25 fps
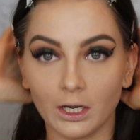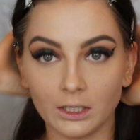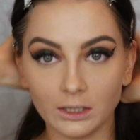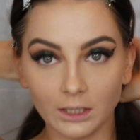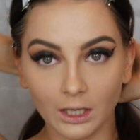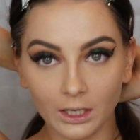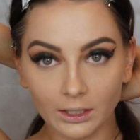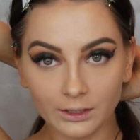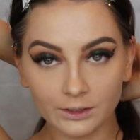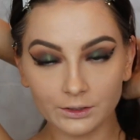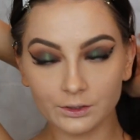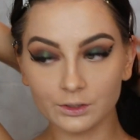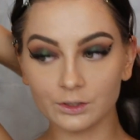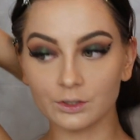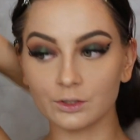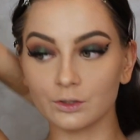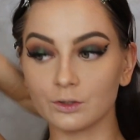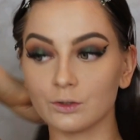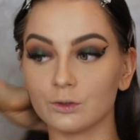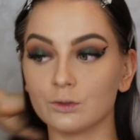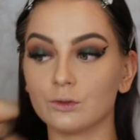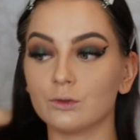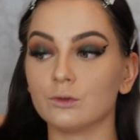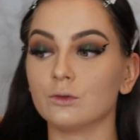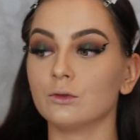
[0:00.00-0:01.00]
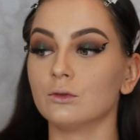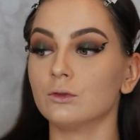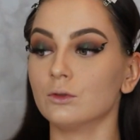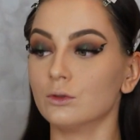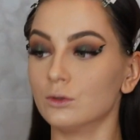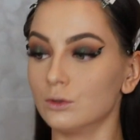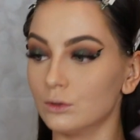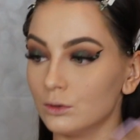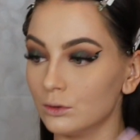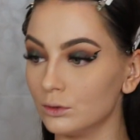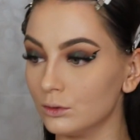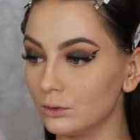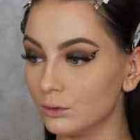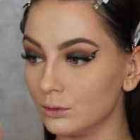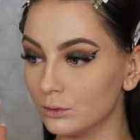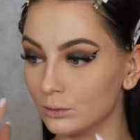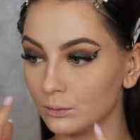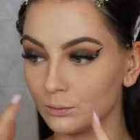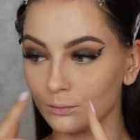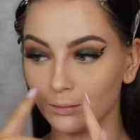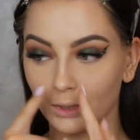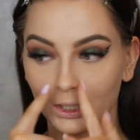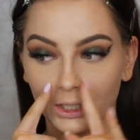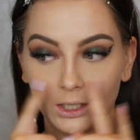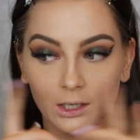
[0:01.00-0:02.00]
I like to do
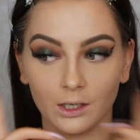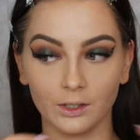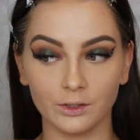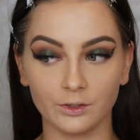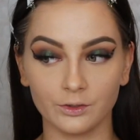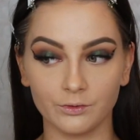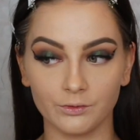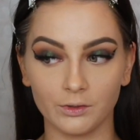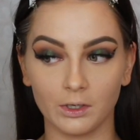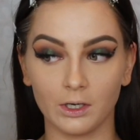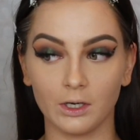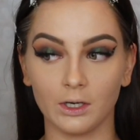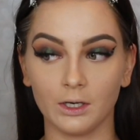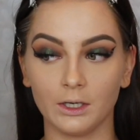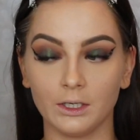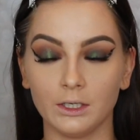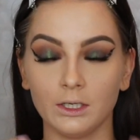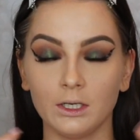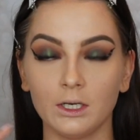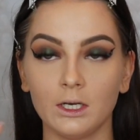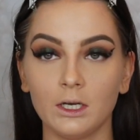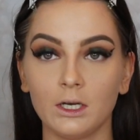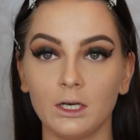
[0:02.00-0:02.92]
my under eye